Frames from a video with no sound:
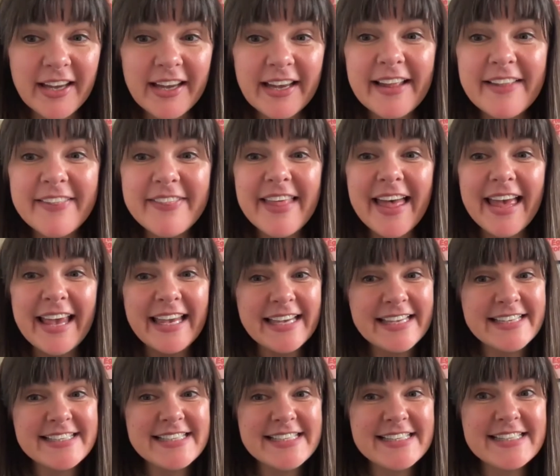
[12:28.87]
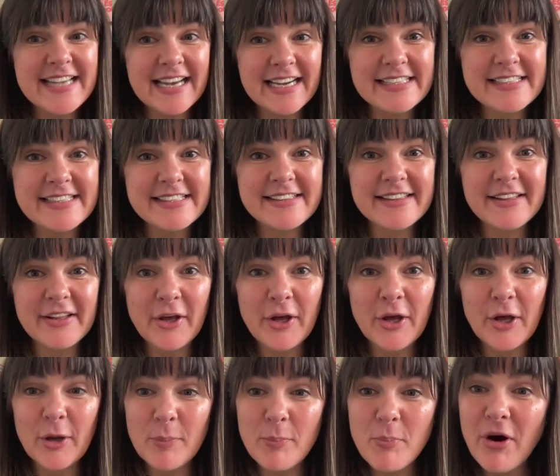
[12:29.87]
and they had decided that
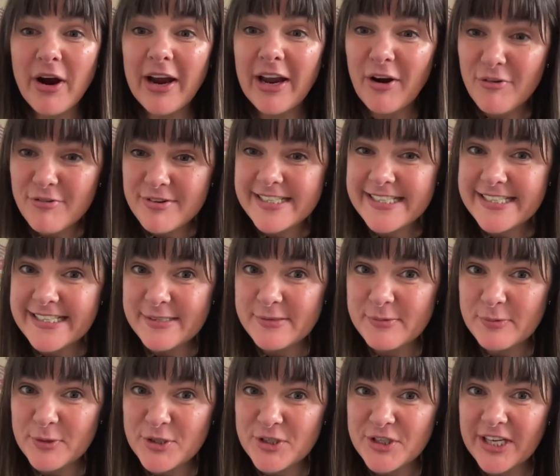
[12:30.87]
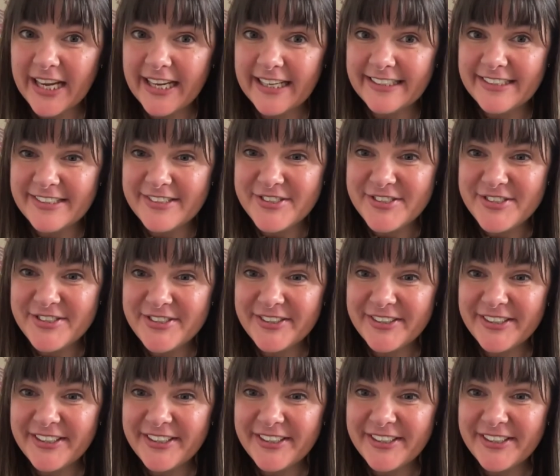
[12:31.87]
her priorities would change,